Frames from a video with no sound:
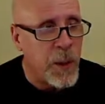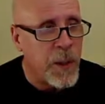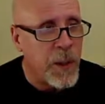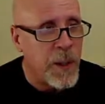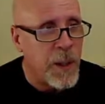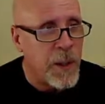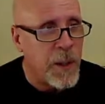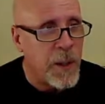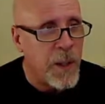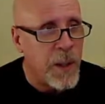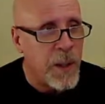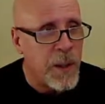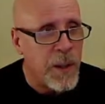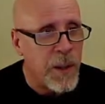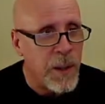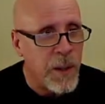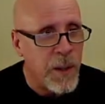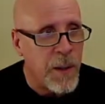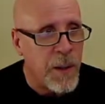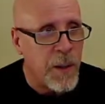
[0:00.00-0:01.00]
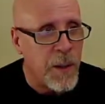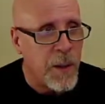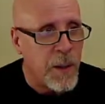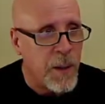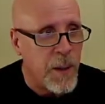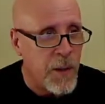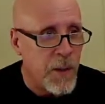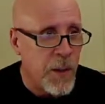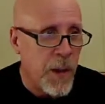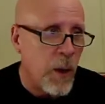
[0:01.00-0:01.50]
contained
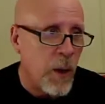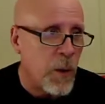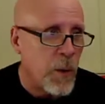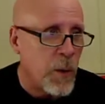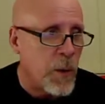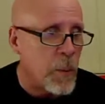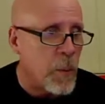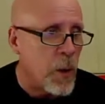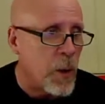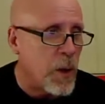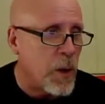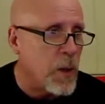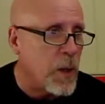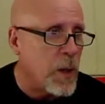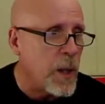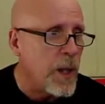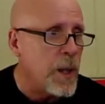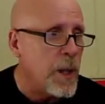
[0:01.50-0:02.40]
this algorithm we're going to look